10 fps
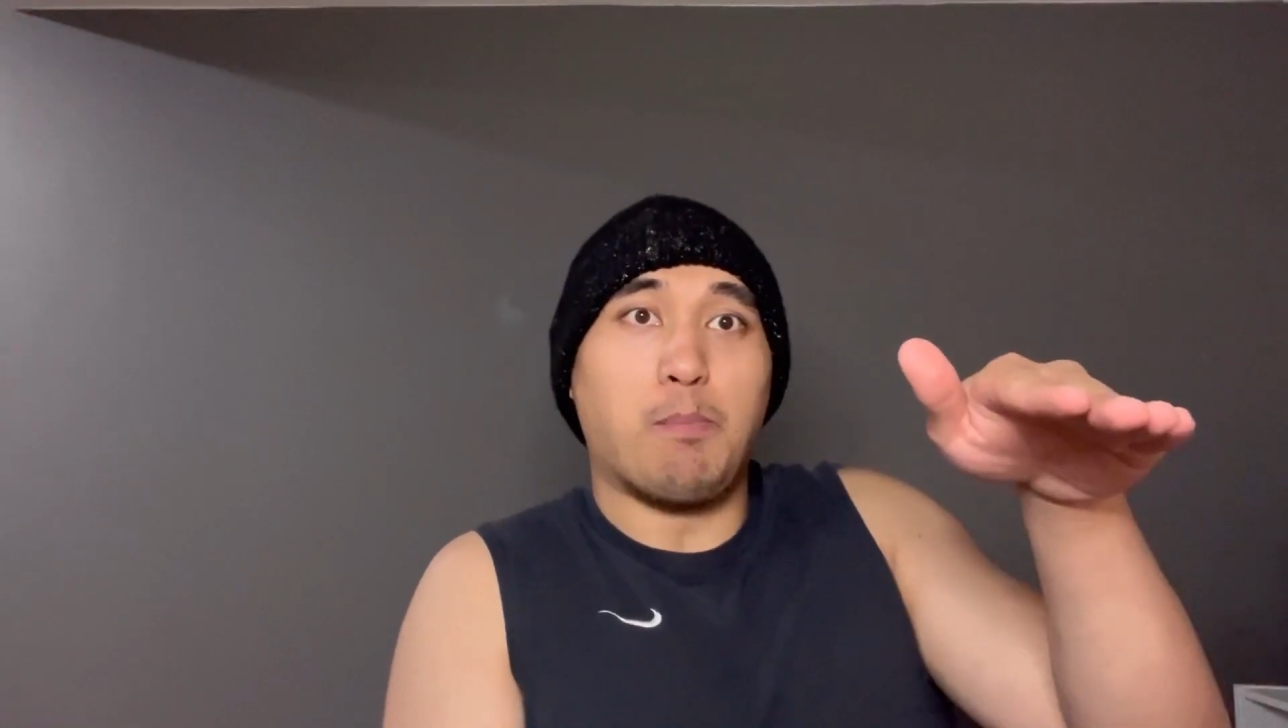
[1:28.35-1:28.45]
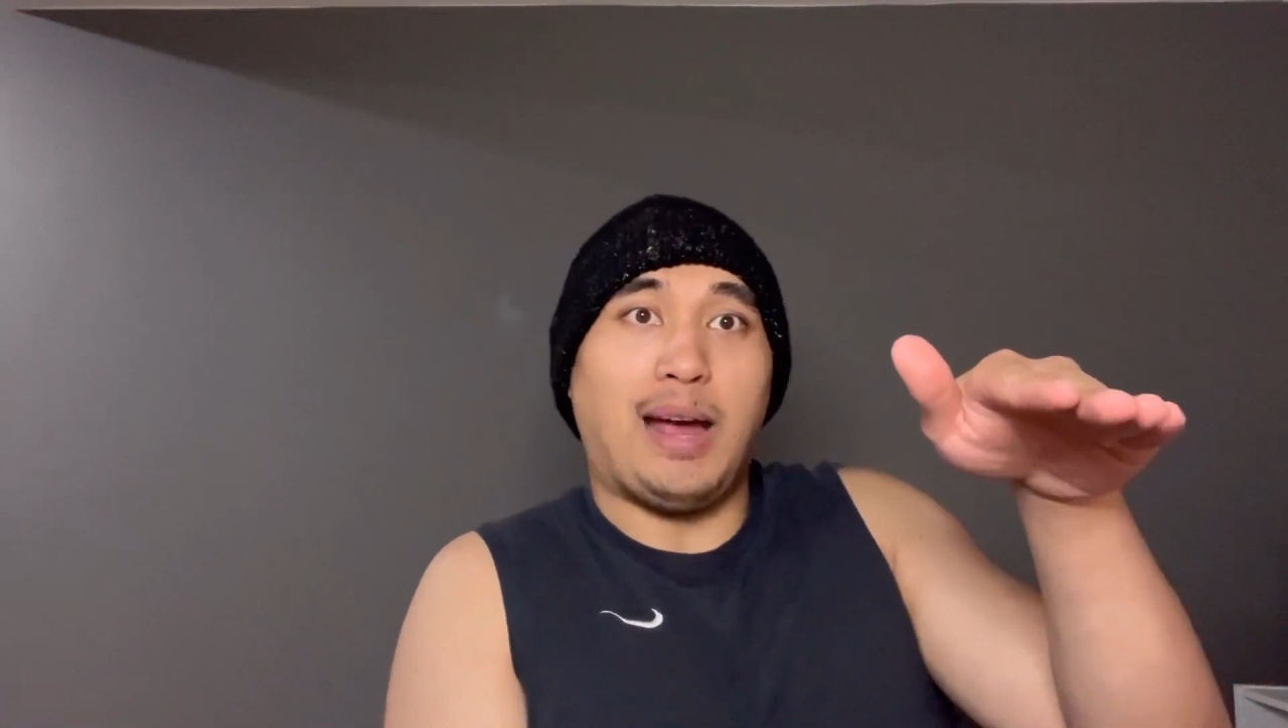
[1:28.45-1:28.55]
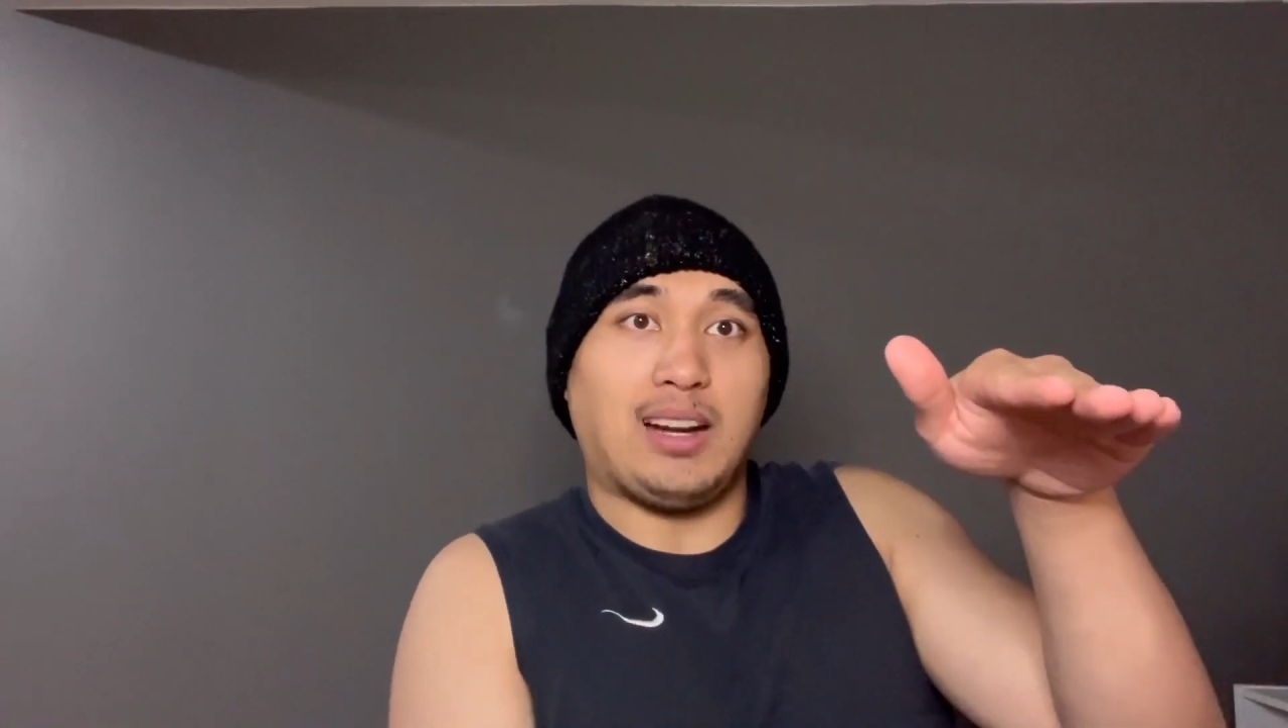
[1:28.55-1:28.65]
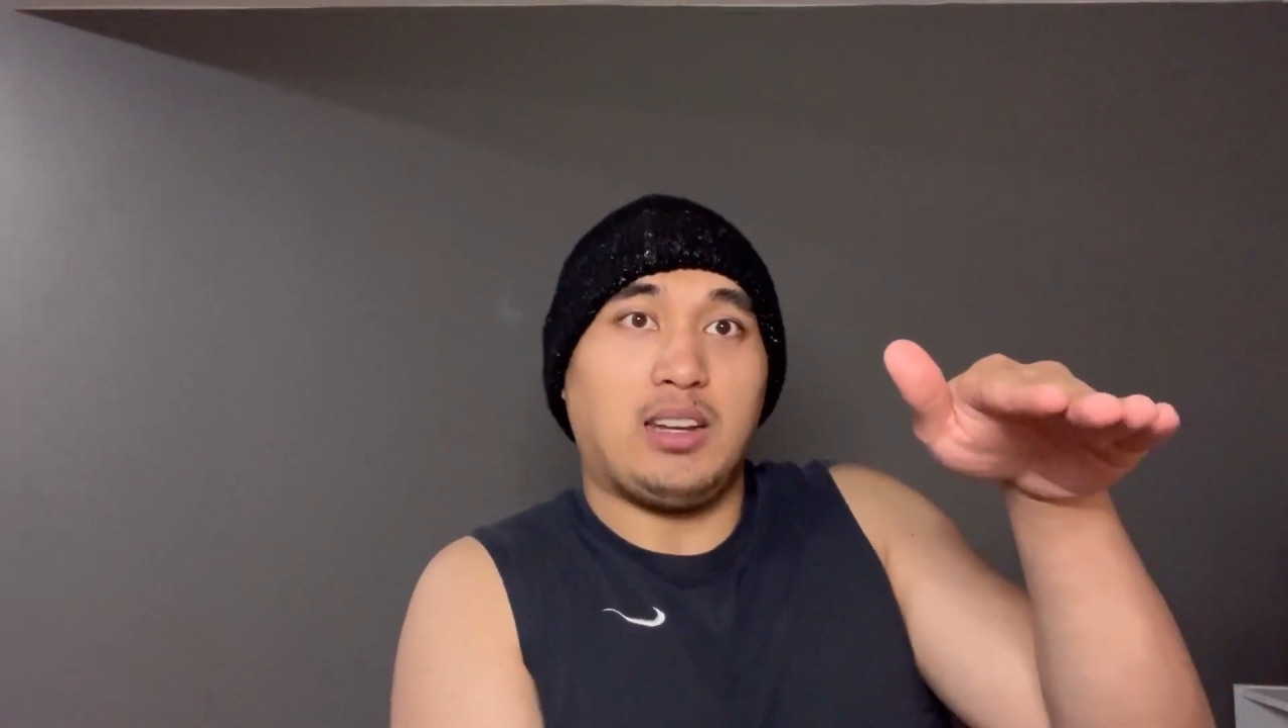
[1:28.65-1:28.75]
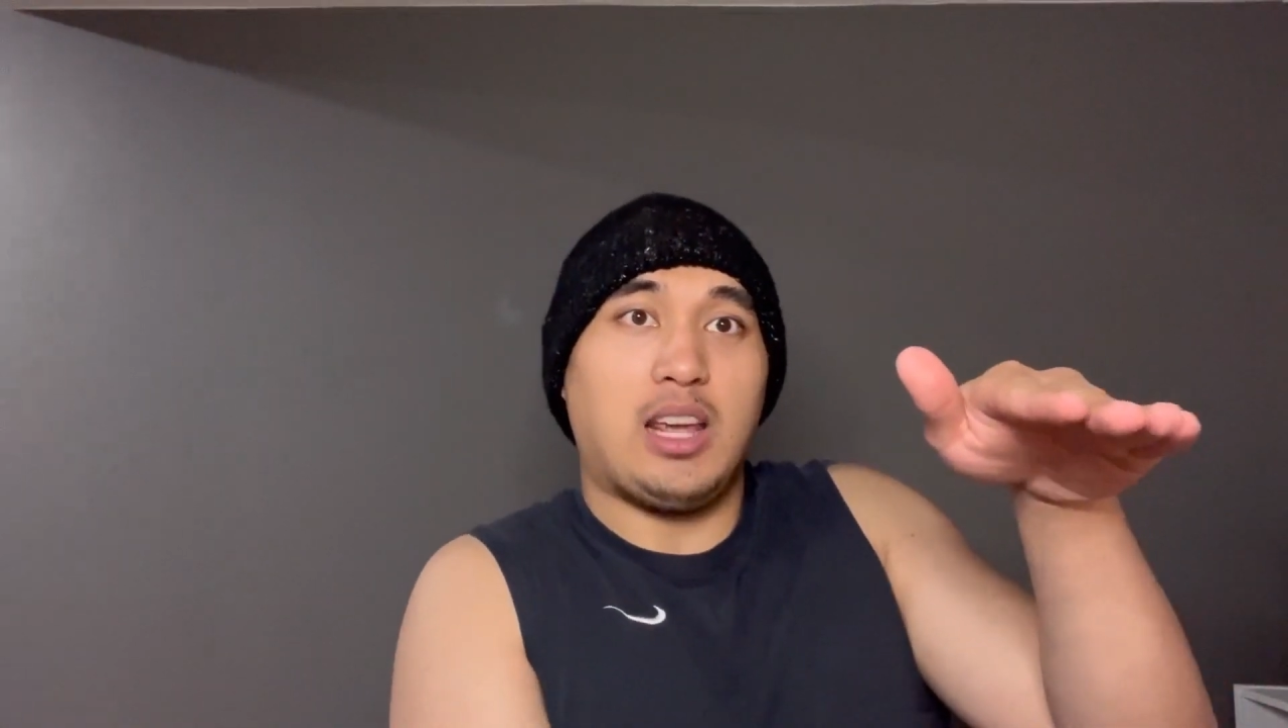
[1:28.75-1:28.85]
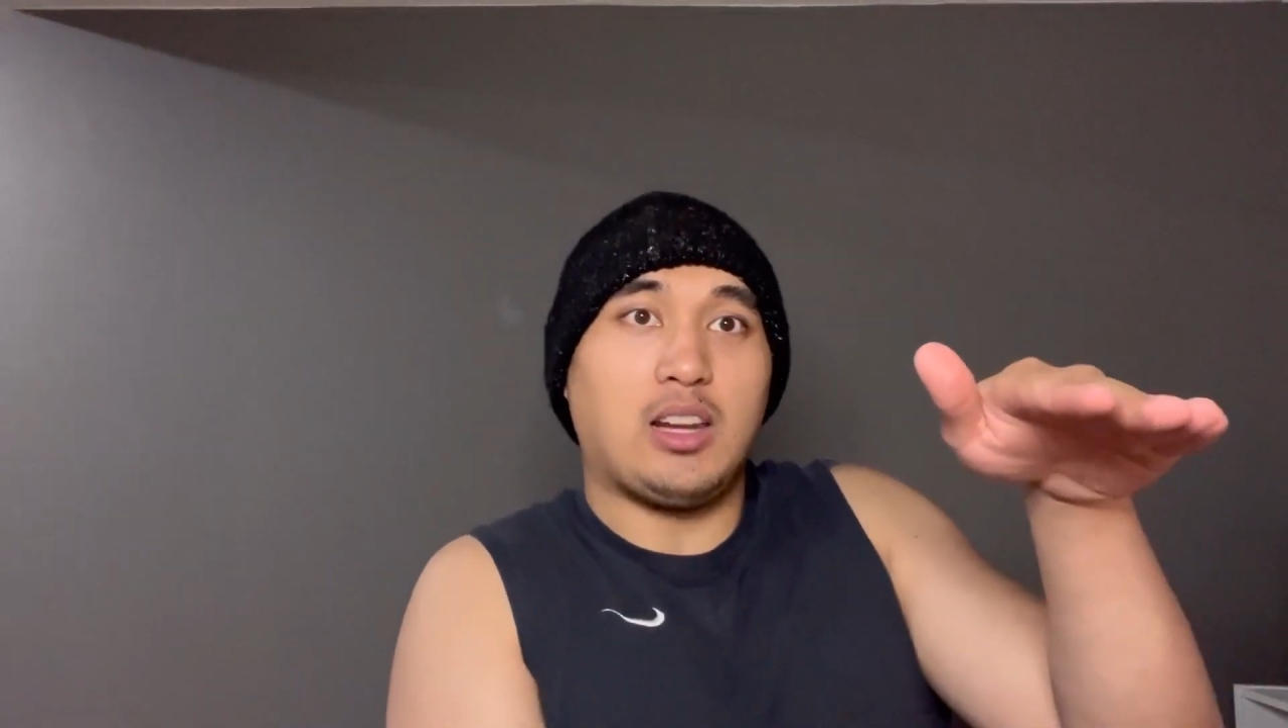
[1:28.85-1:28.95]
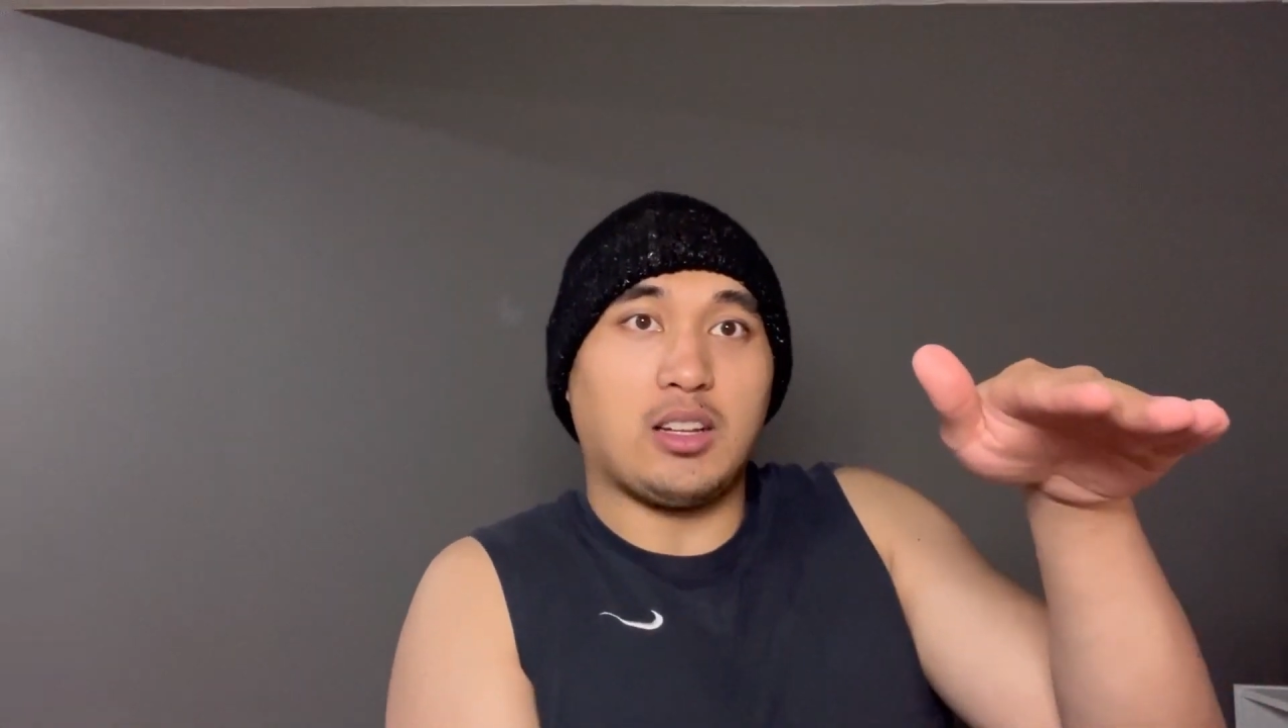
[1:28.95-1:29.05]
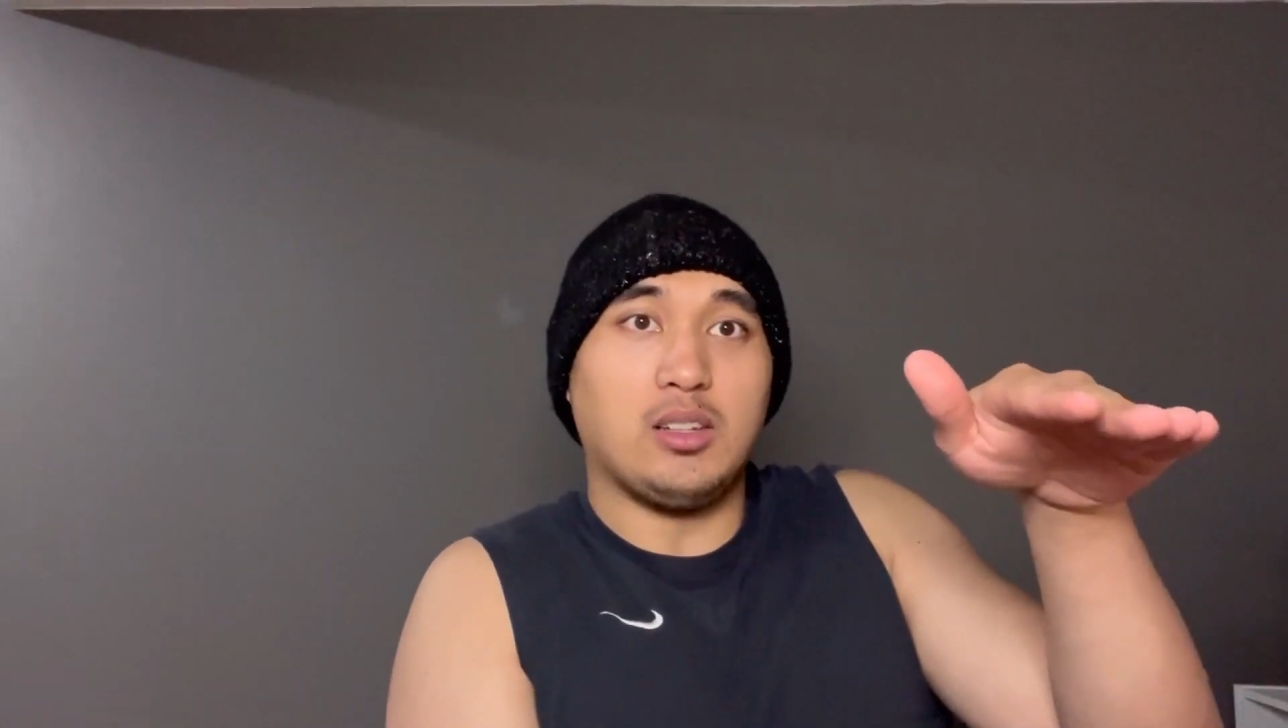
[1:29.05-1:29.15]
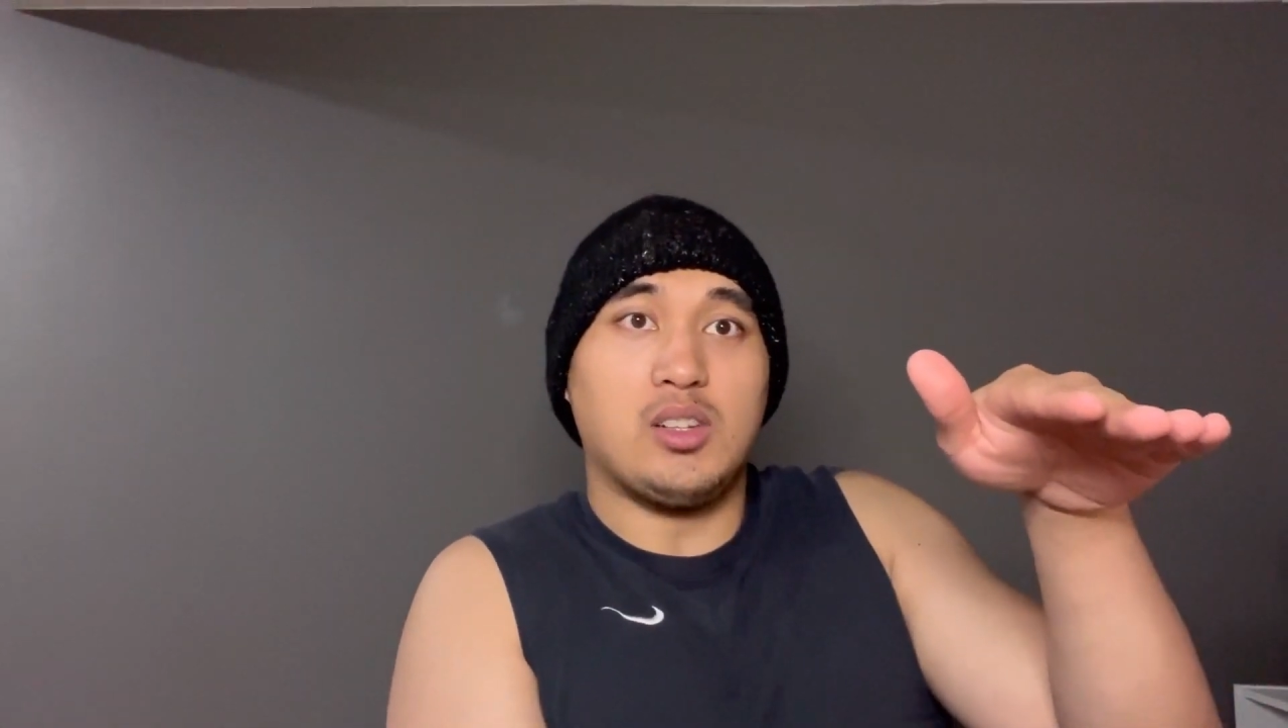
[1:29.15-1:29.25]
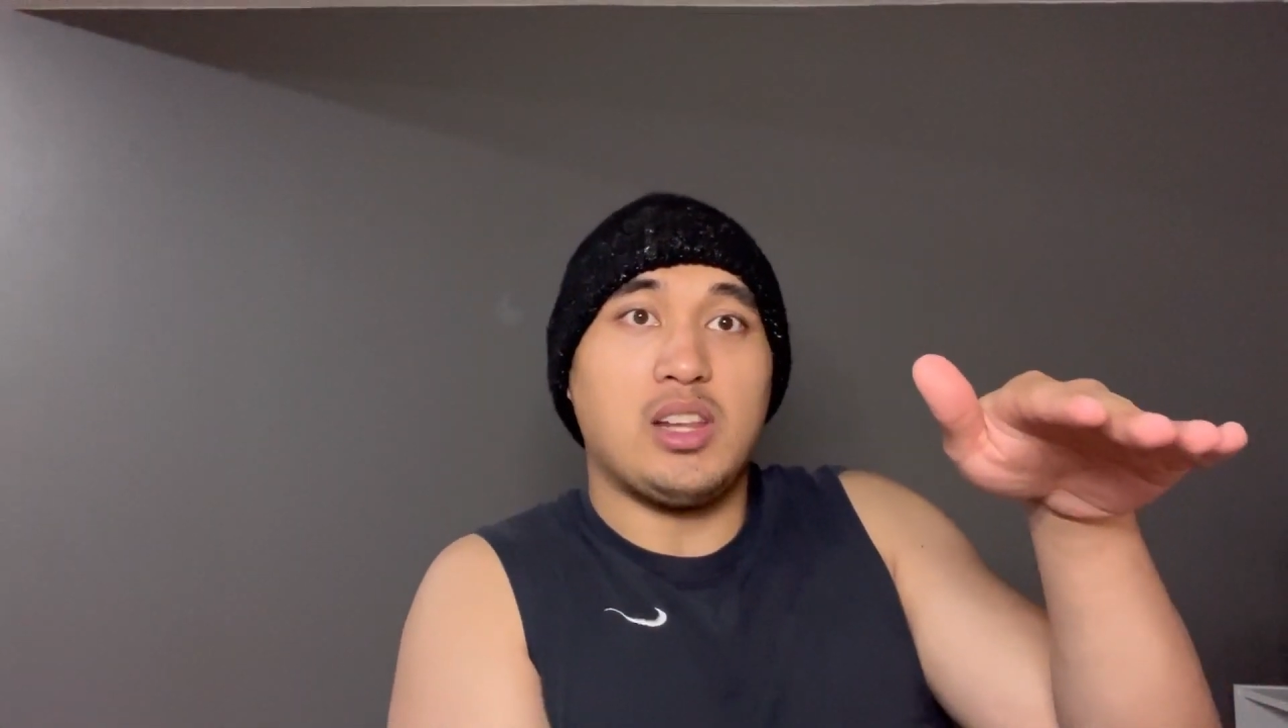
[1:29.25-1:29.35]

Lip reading: magnetic